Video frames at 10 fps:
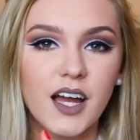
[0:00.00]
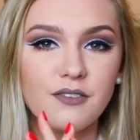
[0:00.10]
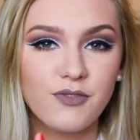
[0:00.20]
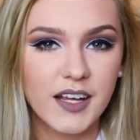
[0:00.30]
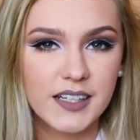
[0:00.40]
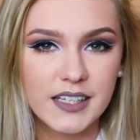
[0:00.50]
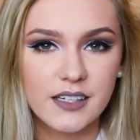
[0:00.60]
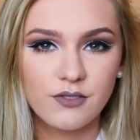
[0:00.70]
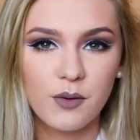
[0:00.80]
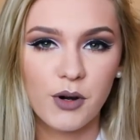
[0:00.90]
And
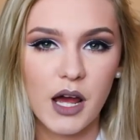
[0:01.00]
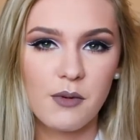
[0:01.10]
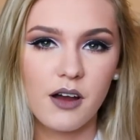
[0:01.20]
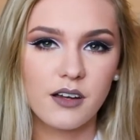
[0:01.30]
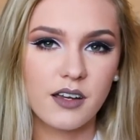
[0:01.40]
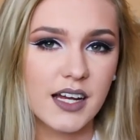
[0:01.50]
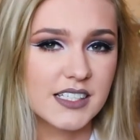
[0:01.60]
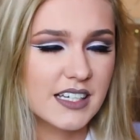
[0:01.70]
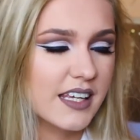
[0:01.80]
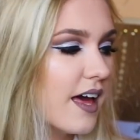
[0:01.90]
finally, from Primark, I
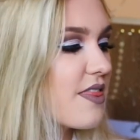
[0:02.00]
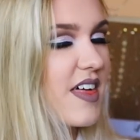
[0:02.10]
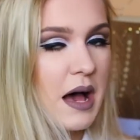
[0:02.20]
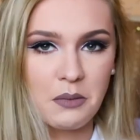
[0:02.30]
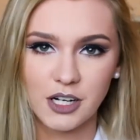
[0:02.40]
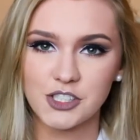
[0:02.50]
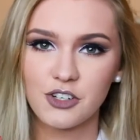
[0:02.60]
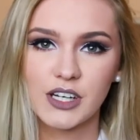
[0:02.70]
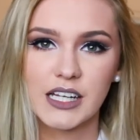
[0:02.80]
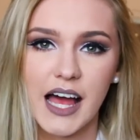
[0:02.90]
didn't get that much,
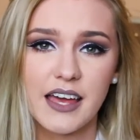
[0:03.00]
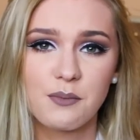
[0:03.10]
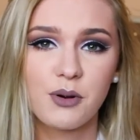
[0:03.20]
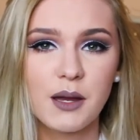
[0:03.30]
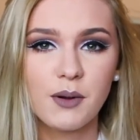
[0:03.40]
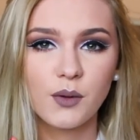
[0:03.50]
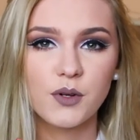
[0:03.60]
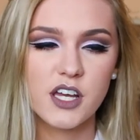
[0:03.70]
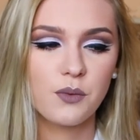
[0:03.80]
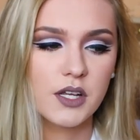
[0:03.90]
not going to lie. The Primark
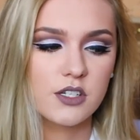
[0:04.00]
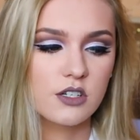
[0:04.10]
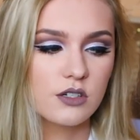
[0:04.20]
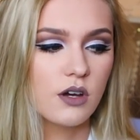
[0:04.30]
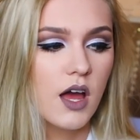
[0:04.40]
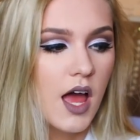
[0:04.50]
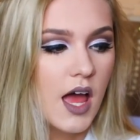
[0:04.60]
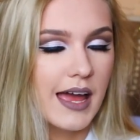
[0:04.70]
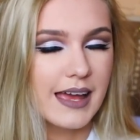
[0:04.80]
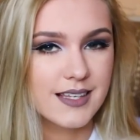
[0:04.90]
which I went to
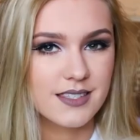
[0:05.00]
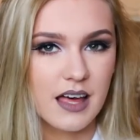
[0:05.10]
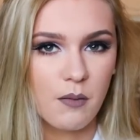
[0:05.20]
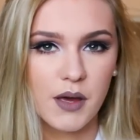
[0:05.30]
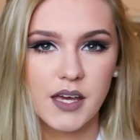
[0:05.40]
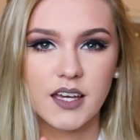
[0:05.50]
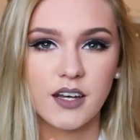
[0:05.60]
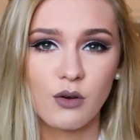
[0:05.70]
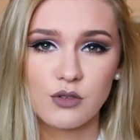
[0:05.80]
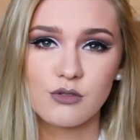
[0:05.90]
isn't that big
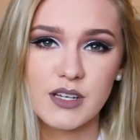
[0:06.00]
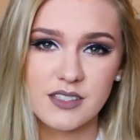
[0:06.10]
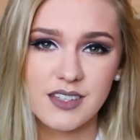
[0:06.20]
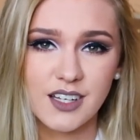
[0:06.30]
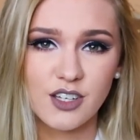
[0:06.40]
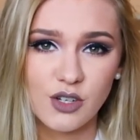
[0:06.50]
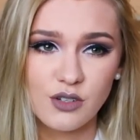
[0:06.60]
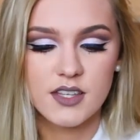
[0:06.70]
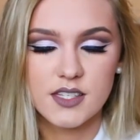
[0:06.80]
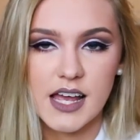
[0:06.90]
and also isn't that
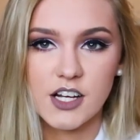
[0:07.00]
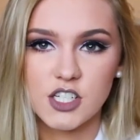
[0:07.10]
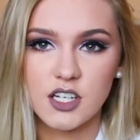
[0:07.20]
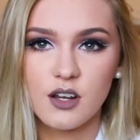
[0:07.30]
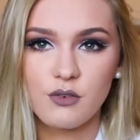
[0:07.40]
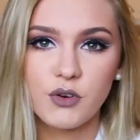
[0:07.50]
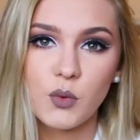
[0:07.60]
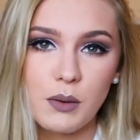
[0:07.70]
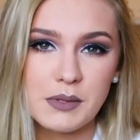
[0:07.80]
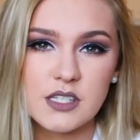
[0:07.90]
good. The section for
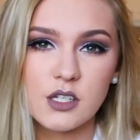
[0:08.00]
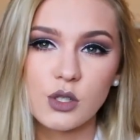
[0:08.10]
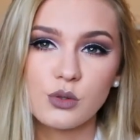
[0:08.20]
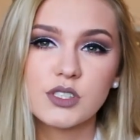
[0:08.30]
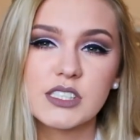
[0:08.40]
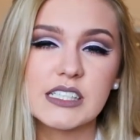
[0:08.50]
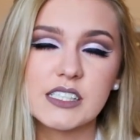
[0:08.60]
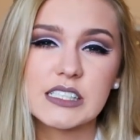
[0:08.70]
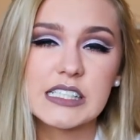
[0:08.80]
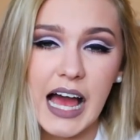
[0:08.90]
women's clothes
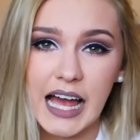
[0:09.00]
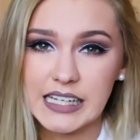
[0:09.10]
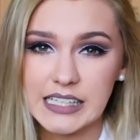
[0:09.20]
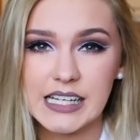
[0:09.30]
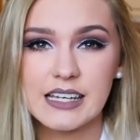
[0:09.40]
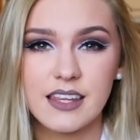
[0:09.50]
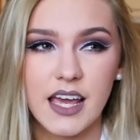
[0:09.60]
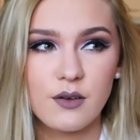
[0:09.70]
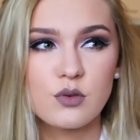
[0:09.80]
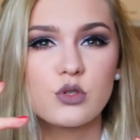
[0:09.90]
is tiny. They have